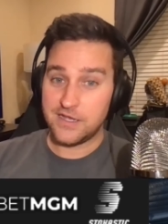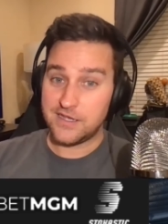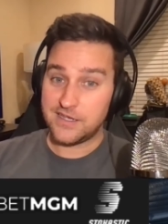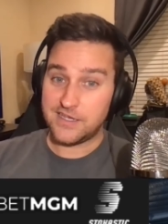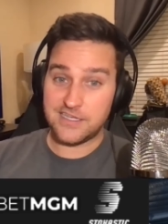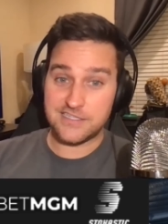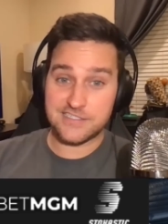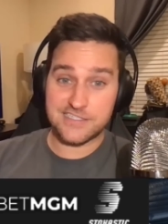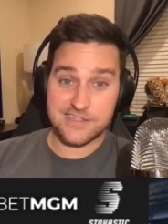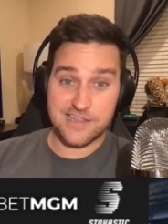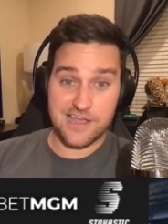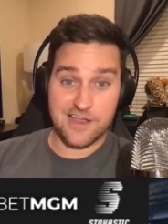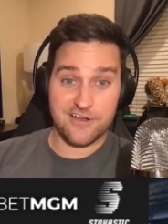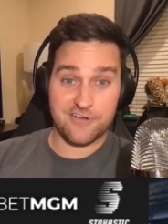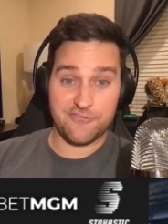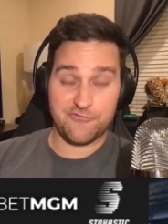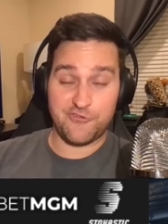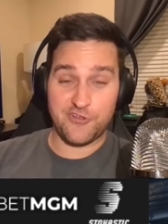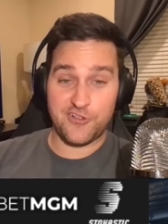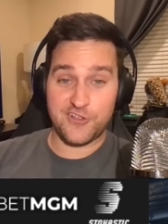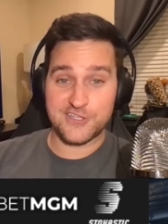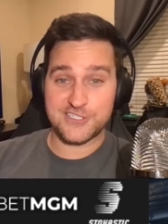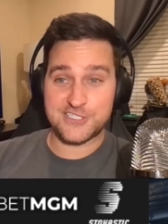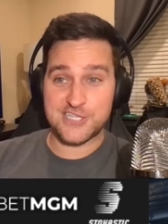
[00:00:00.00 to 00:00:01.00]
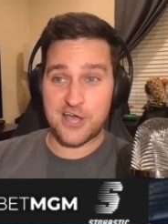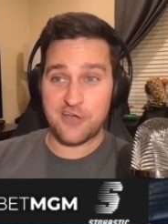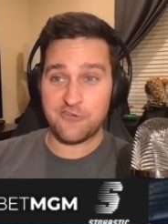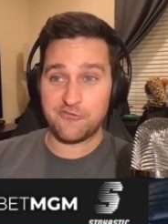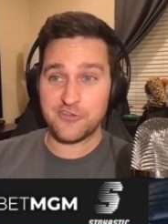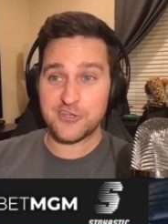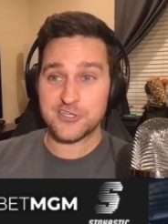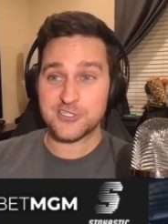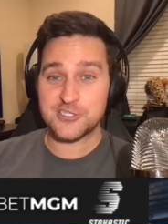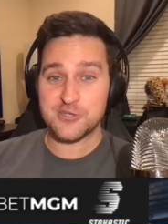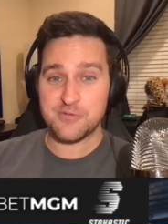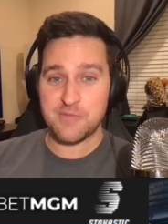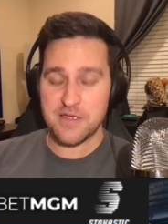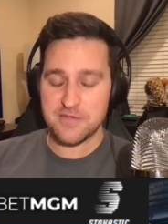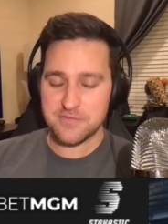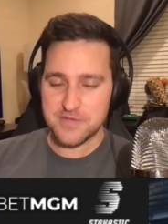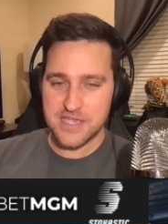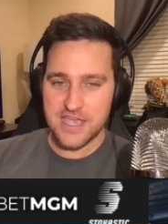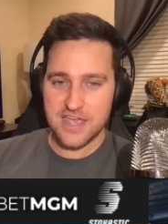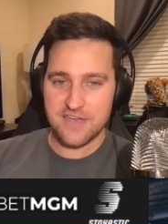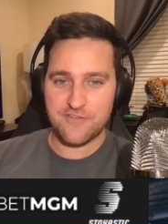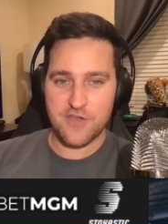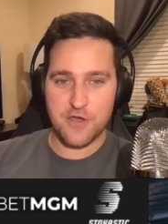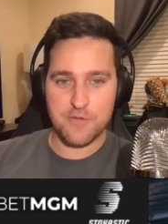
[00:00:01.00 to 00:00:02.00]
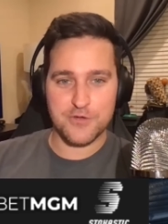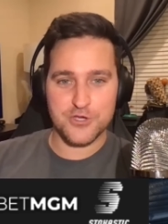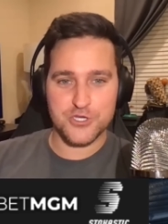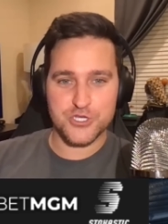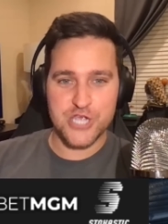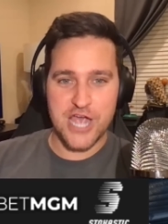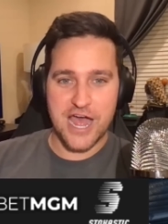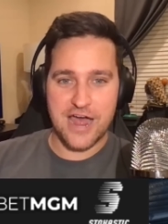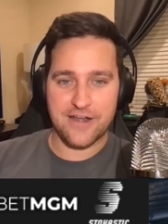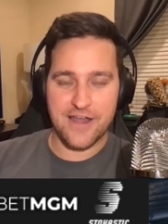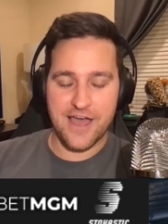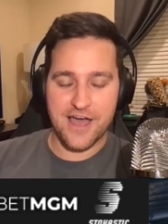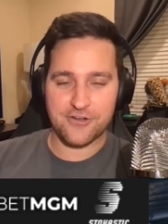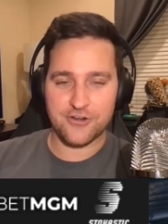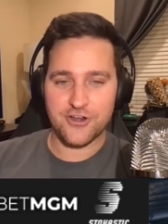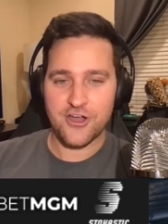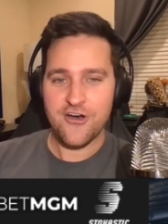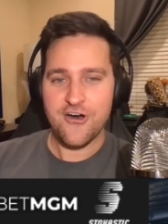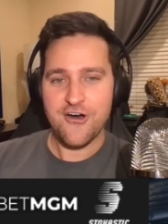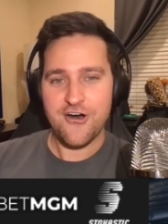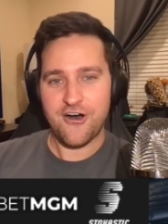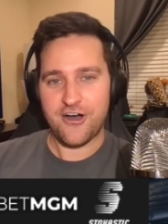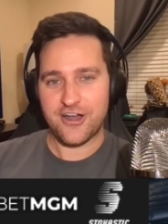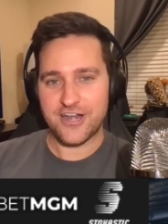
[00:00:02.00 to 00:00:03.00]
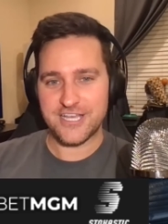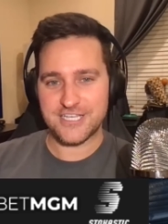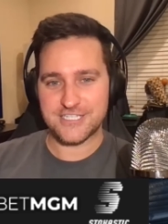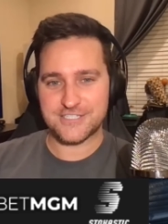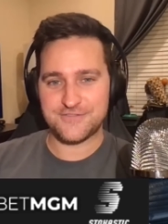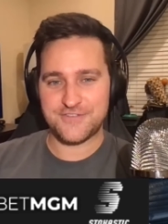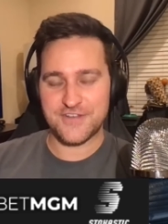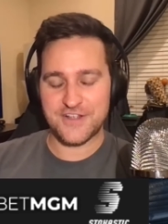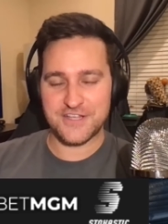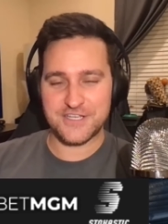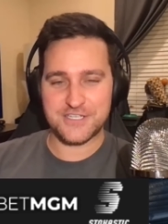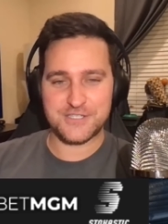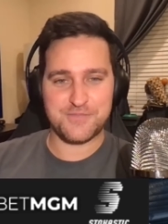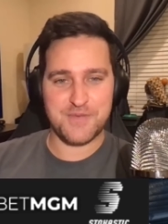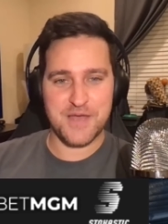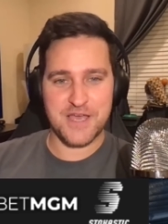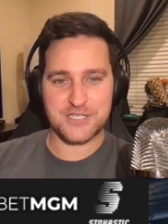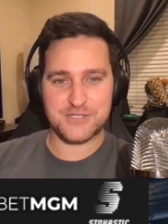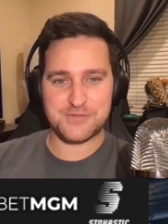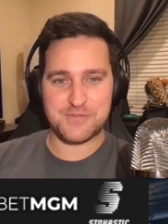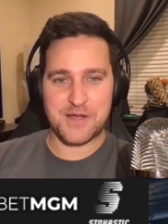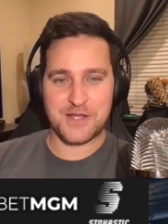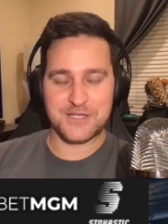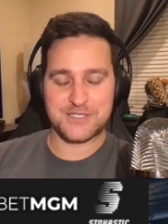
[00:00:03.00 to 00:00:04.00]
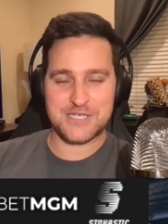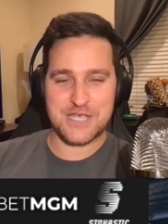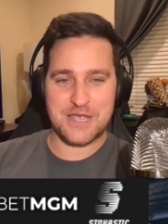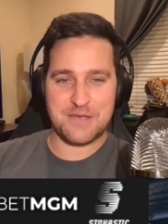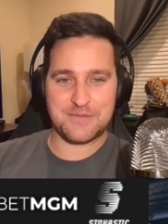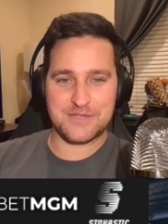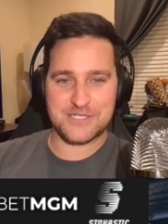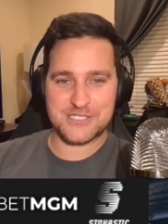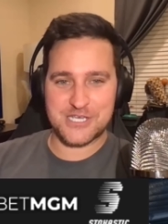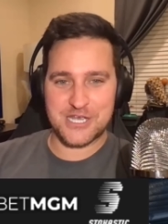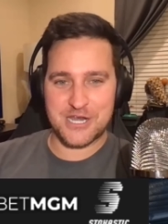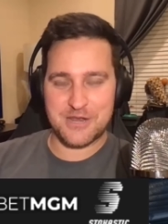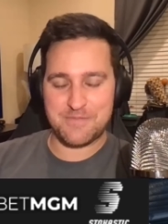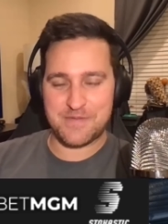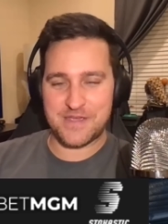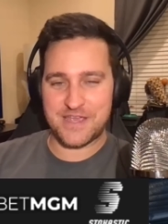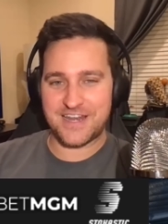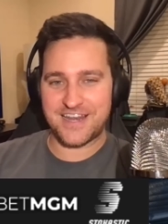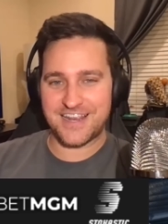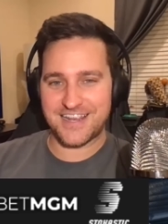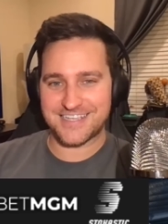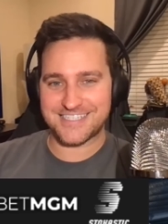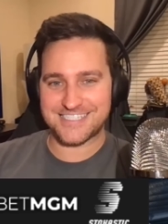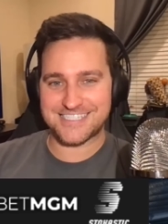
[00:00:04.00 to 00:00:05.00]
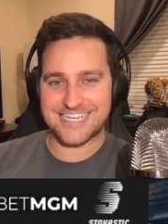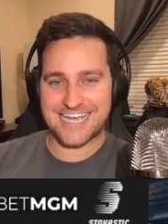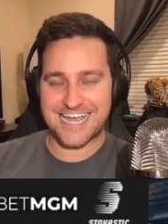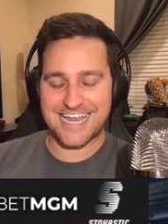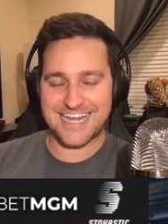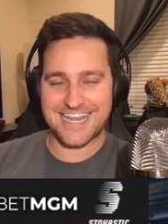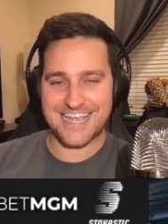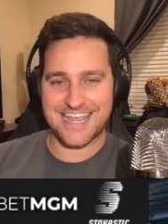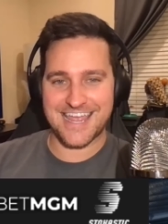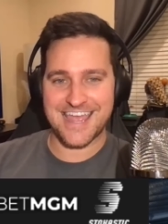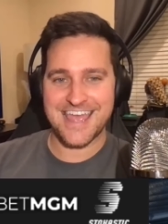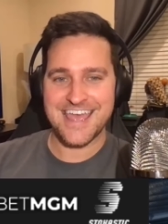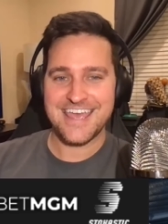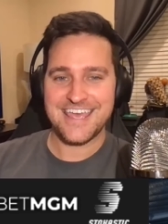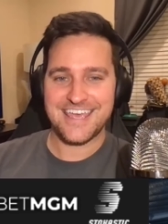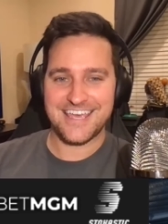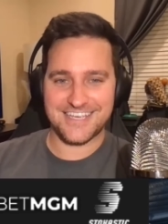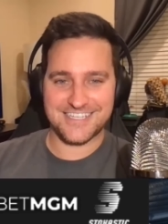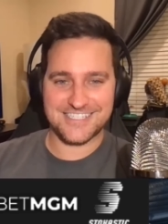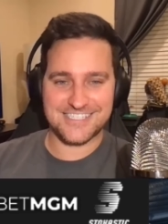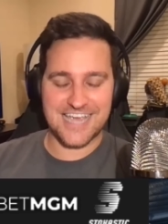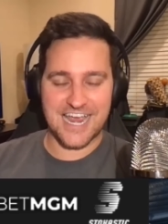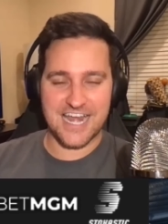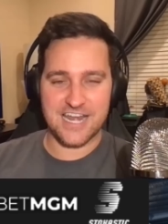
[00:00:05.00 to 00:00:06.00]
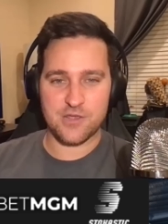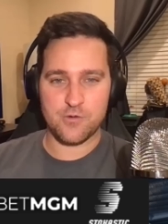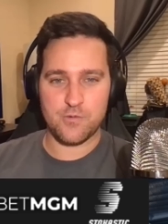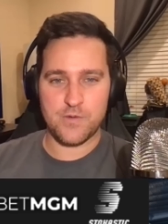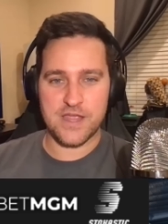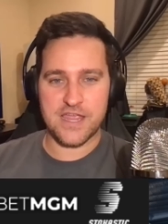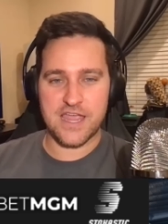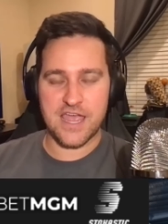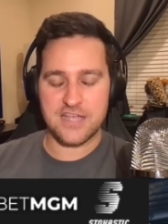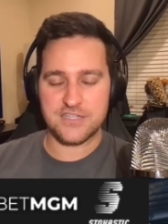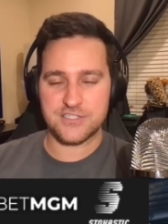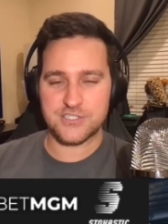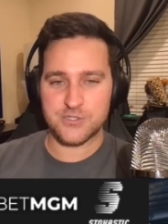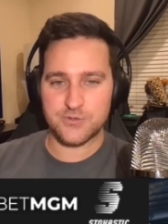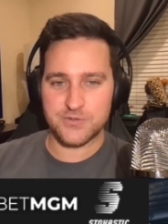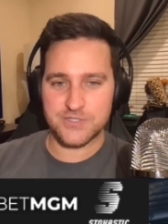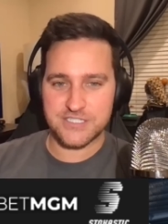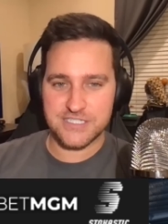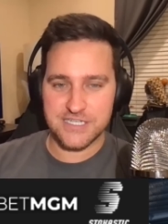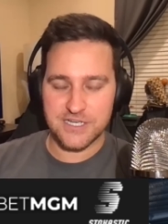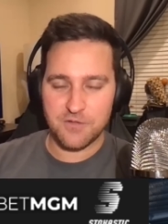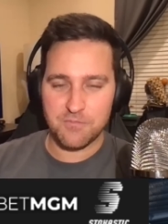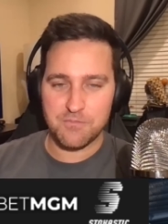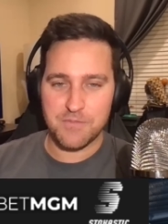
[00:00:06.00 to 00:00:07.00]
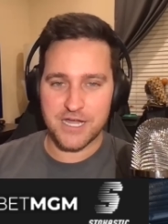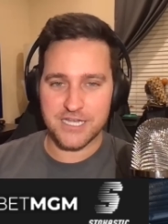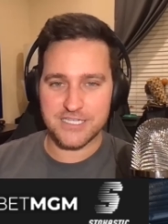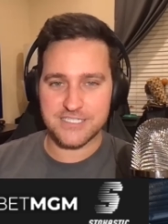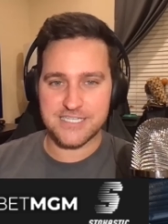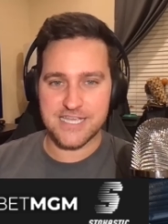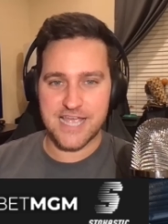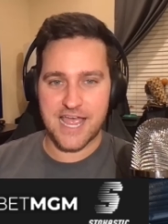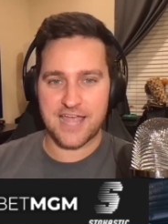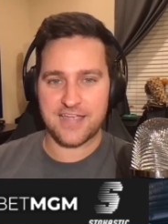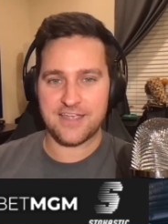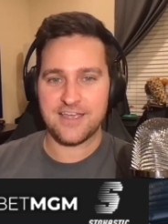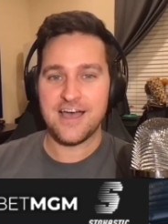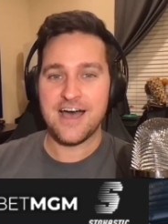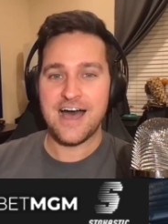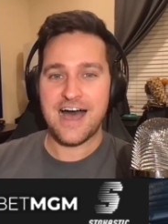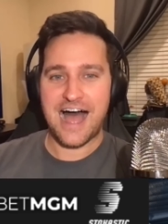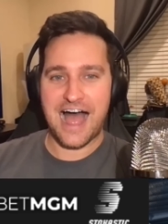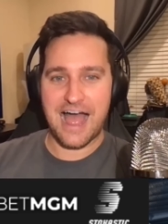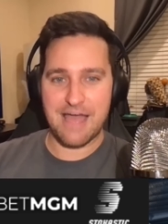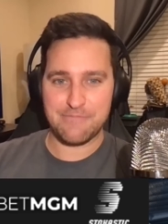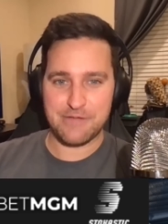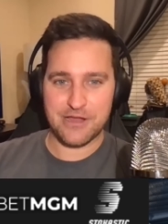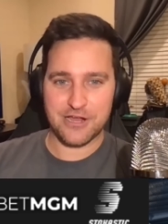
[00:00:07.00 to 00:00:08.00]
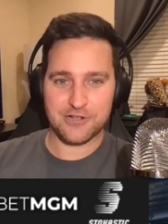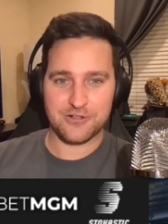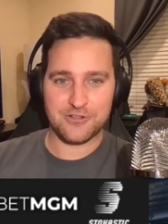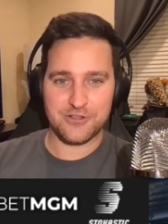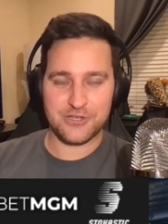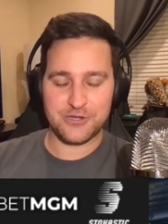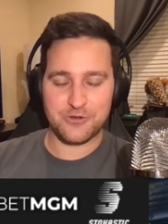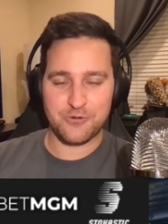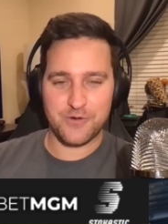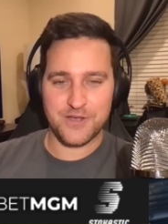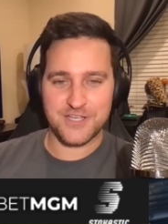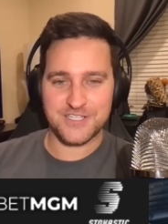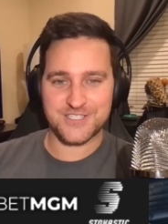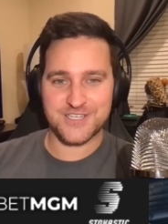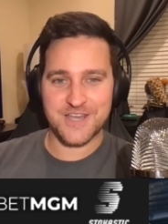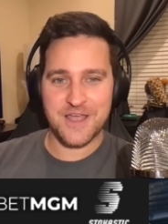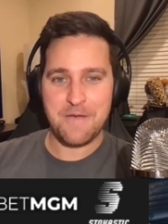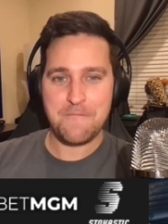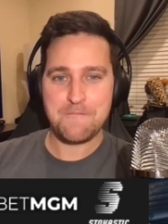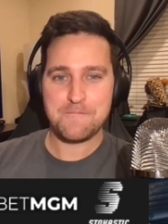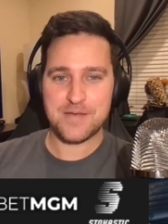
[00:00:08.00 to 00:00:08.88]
He's there in Philadelphia, so maybe give him a shout out on his Phillies baseball team. It's going to be an exciting, exciting weekend. So until Monday, I'm Eric Lindquist.